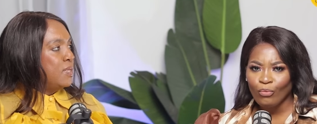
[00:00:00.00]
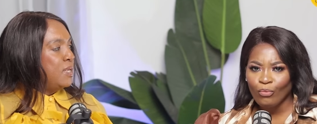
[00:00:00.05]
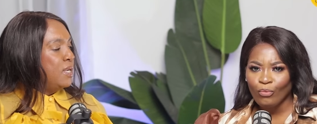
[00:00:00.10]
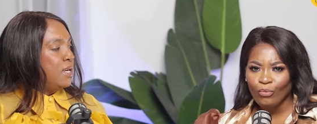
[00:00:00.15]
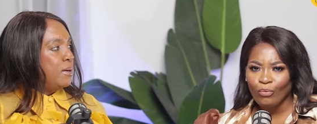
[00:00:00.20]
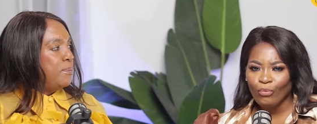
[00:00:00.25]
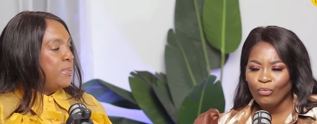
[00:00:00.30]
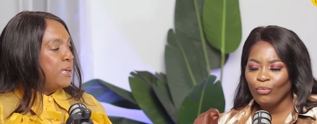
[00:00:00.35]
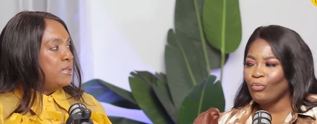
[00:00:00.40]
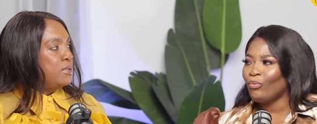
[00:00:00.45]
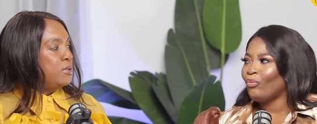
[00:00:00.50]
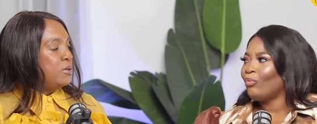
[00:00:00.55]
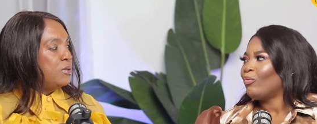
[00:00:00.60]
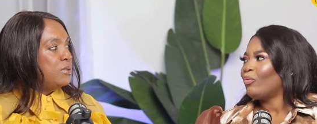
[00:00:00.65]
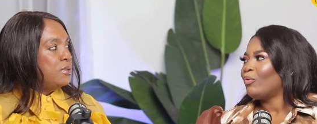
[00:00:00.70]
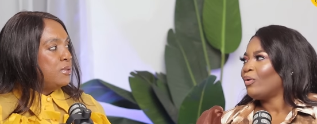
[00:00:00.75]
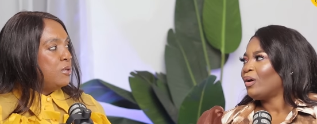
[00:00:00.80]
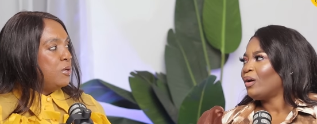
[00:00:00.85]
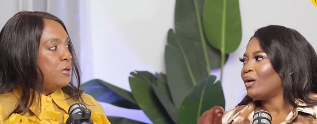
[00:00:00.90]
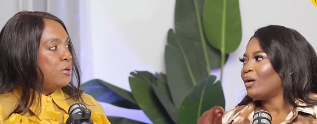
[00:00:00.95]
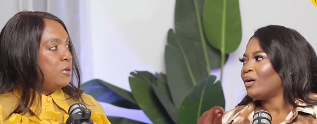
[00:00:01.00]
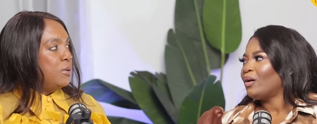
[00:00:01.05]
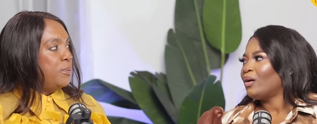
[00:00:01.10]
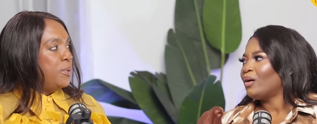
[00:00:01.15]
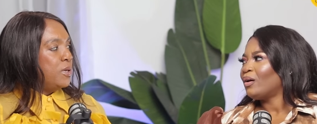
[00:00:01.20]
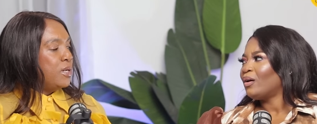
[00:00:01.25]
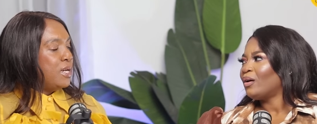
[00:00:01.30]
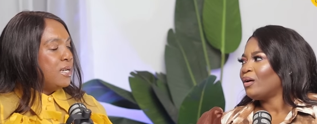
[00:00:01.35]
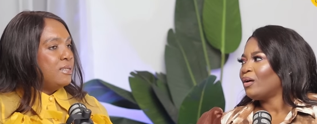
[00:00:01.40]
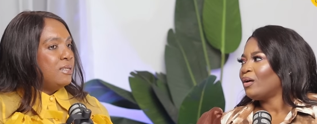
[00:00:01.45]
Speaker 1: Yeah, but your
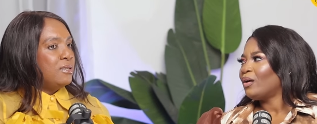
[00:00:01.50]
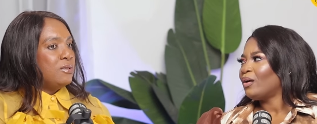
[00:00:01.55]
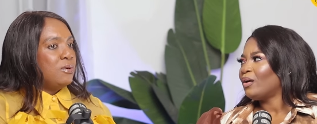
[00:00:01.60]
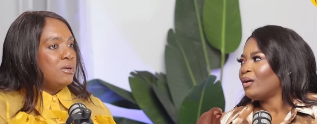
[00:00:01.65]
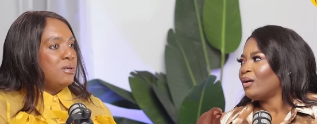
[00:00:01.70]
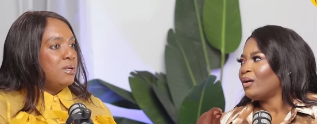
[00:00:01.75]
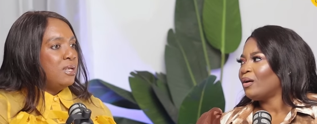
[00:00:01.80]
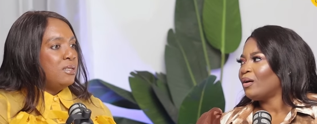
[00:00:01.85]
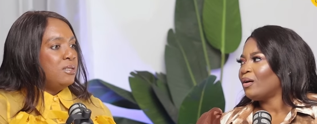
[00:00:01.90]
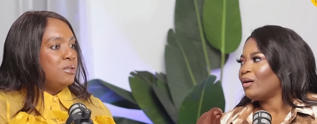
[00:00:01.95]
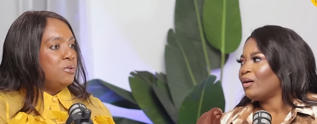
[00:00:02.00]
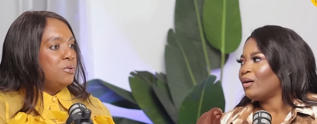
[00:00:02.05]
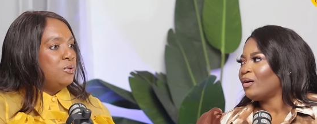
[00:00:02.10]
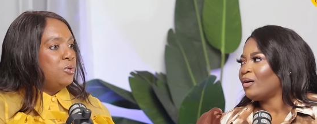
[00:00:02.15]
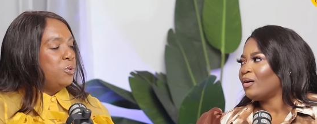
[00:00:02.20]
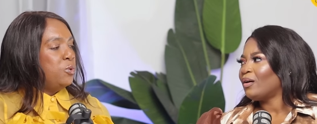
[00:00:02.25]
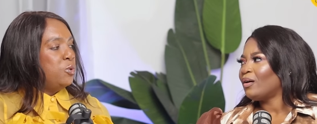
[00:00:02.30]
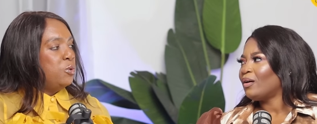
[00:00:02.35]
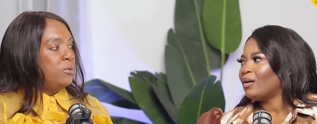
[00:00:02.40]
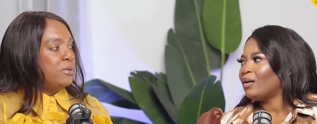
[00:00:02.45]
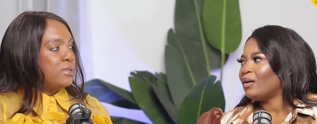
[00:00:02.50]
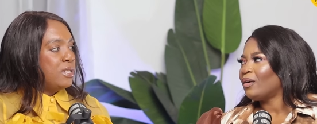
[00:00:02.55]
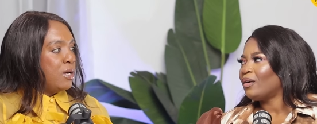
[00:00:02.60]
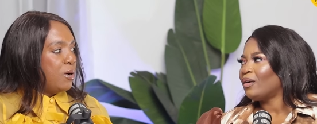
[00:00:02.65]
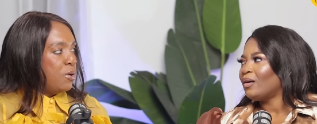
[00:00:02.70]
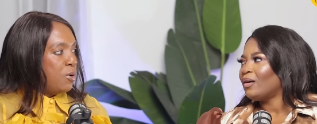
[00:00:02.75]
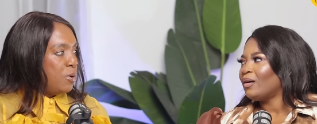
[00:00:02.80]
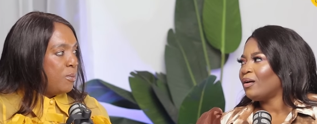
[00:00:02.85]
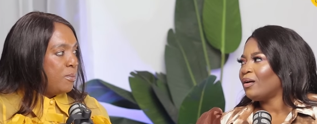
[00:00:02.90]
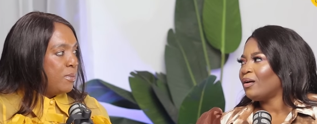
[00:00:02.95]
podcast has got nothing to do with
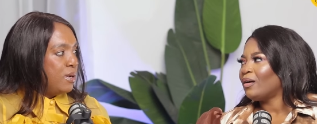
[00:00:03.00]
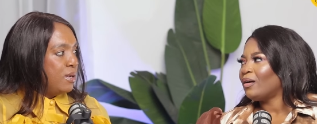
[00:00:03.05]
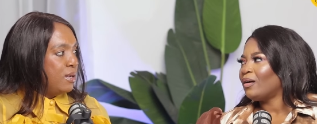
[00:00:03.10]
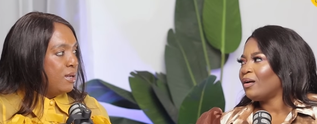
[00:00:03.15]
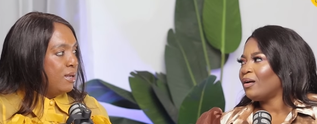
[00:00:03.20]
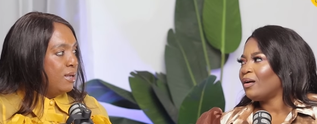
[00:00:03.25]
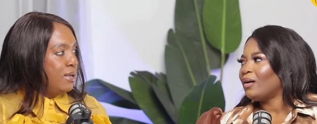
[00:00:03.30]
Ubusangom.